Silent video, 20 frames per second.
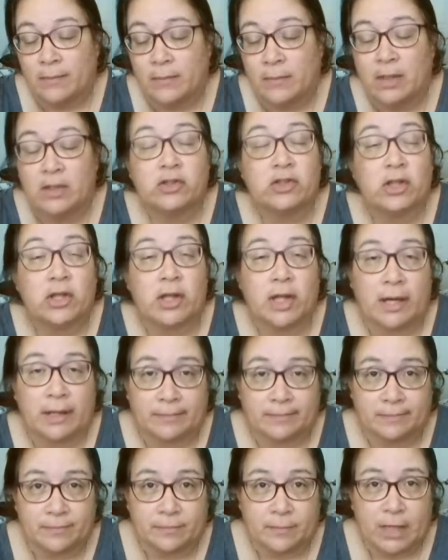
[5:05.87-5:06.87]
here's the thing.
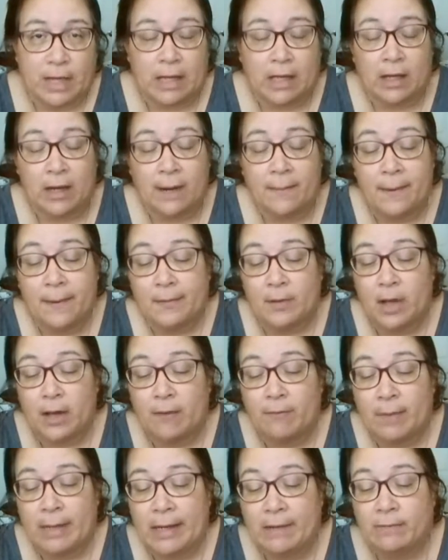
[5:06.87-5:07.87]
A lot of people
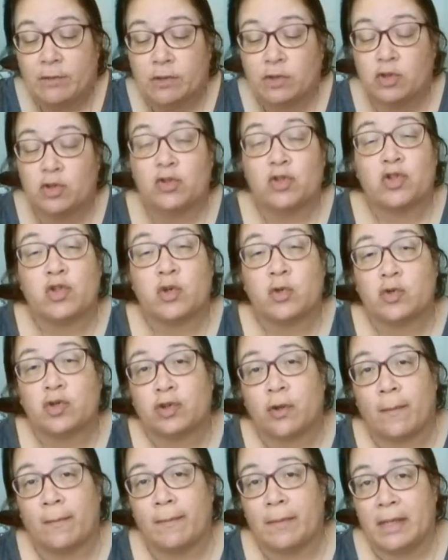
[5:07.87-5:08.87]
have been able to use
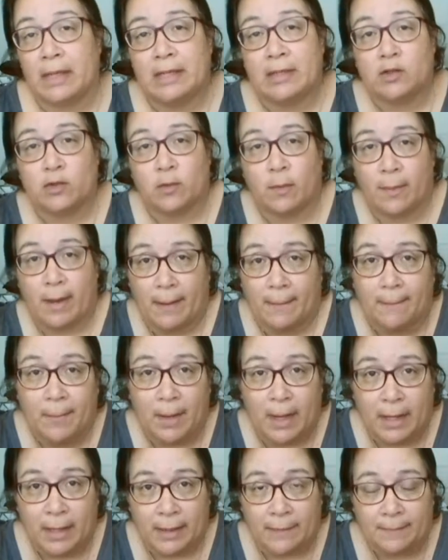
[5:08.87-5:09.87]
social media to make
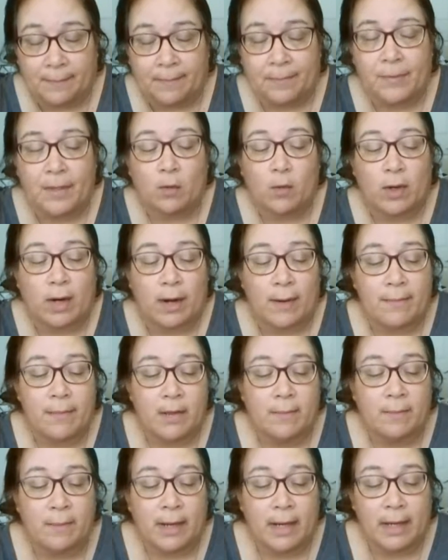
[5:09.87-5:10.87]
money. And what I
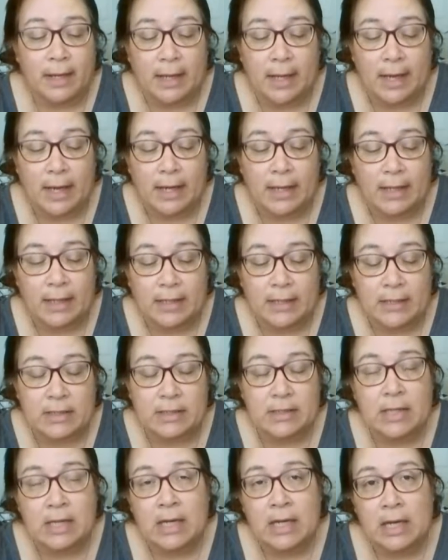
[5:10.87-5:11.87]
mean by that
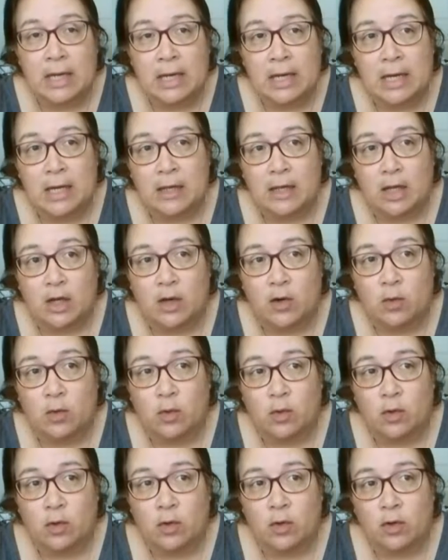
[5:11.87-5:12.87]
is there
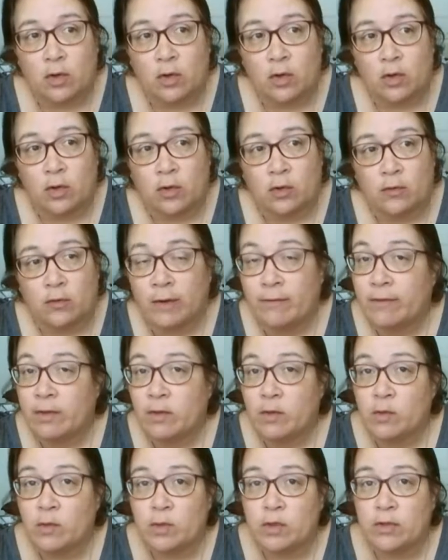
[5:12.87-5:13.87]
were
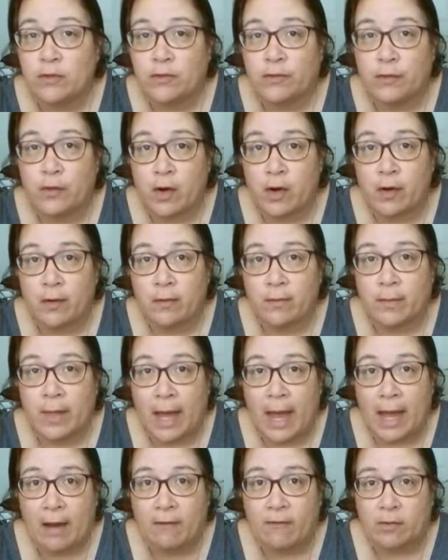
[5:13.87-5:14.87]
revenues from
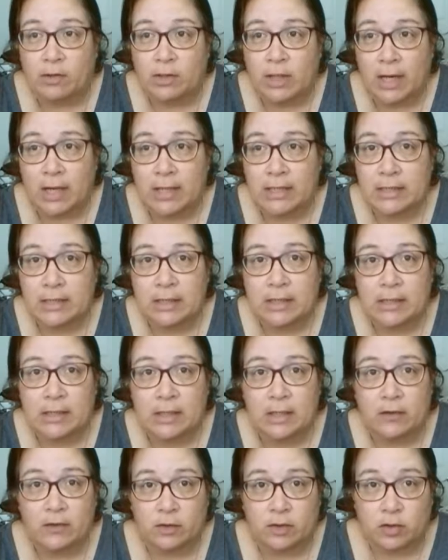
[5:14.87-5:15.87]
advertising
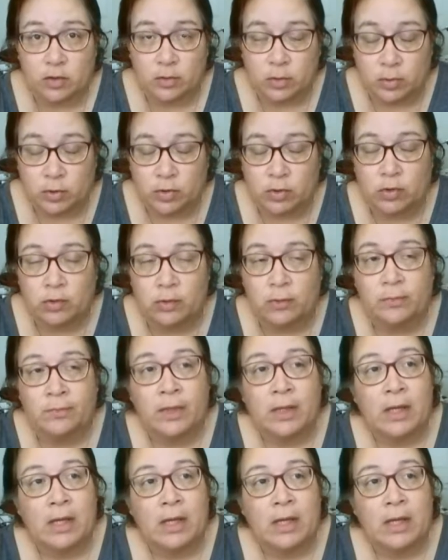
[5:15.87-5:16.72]
here on YouTube.